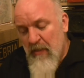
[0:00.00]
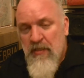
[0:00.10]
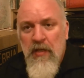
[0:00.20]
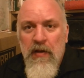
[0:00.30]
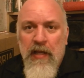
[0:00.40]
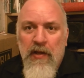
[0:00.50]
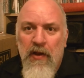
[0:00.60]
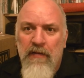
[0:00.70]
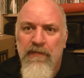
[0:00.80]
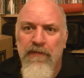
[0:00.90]
and so they
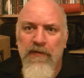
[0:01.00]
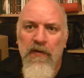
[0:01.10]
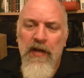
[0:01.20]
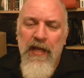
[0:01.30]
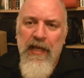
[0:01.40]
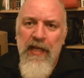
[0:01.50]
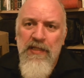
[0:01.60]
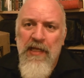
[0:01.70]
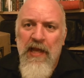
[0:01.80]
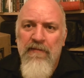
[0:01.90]
kind of got their kit
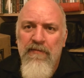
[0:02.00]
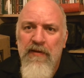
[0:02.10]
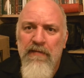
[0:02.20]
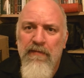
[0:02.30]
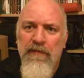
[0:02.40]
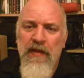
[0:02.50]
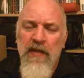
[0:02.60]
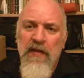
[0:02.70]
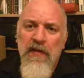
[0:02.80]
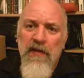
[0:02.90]
together and everything,
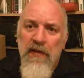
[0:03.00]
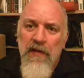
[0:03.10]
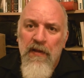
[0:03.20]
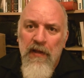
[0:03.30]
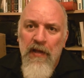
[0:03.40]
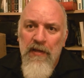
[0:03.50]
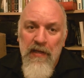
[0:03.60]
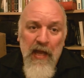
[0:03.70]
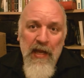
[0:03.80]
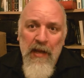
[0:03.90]

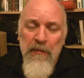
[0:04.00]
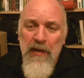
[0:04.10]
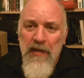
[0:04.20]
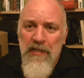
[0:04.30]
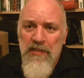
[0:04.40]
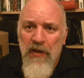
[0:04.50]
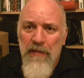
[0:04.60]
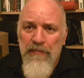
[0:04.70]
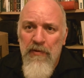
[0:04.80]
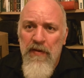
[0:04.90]
and out they went. They
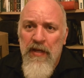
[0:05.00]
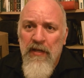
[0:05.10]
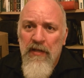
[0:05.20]
started brewing,